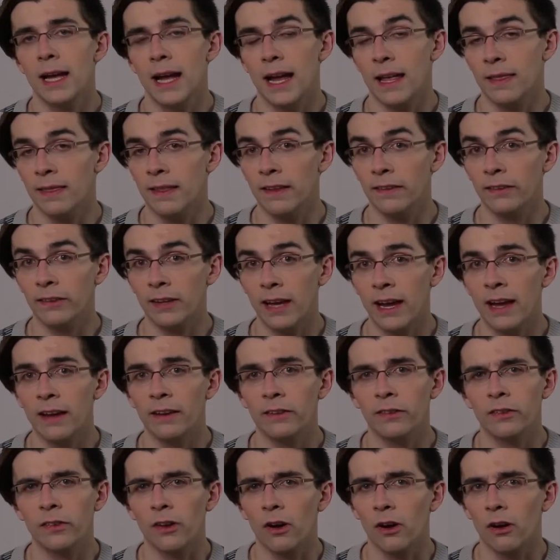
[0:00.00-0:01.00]
In this
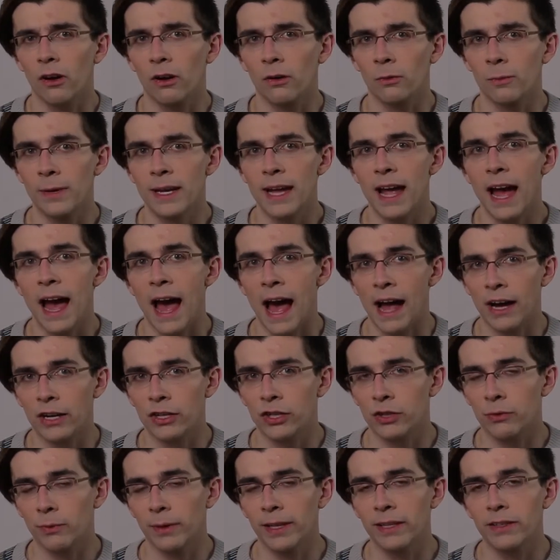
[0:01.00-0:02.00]
case, are we
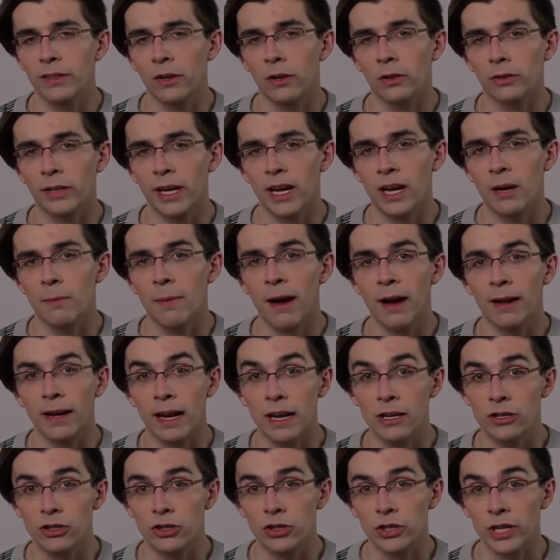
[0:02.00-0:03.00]
actually talking about
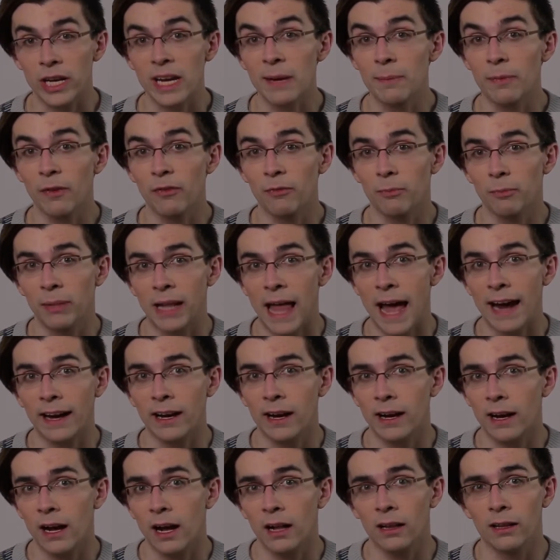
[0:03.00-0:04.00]
a sheep of
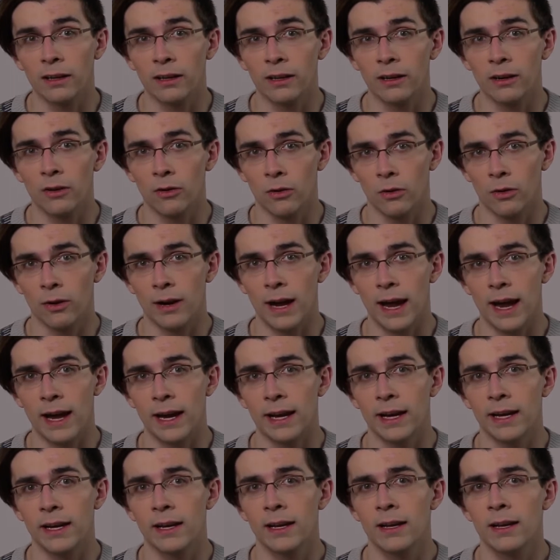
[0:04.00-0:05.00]
black color or
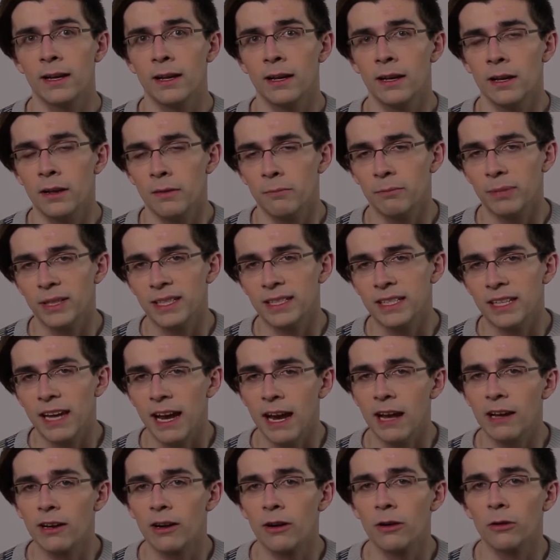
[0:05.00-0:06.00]
a
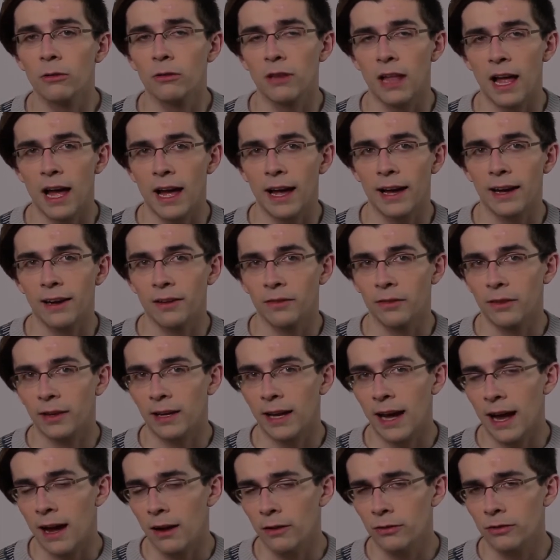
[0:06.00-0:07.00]
potato lying on the
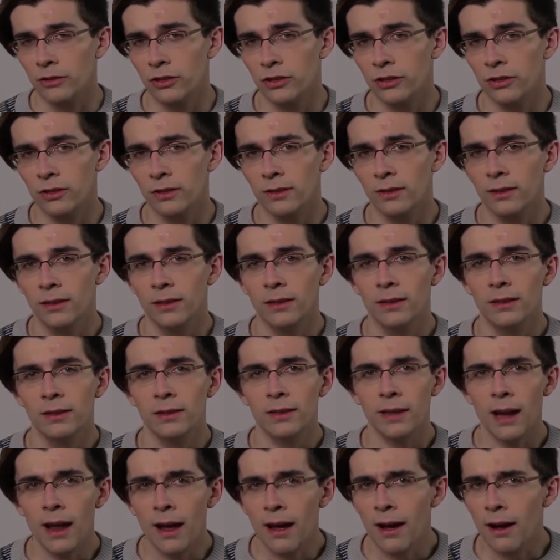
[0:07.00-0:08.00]
couch?
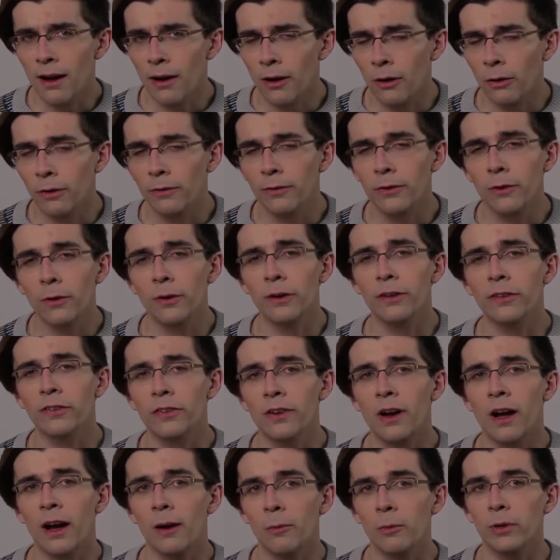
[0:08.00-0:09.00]
No, of course
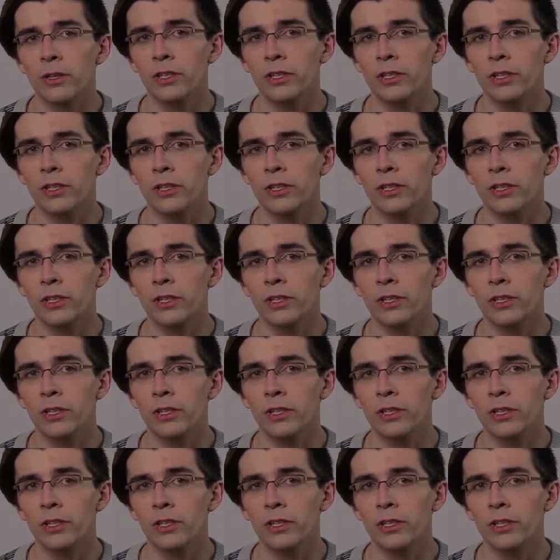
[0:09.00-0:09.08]
not.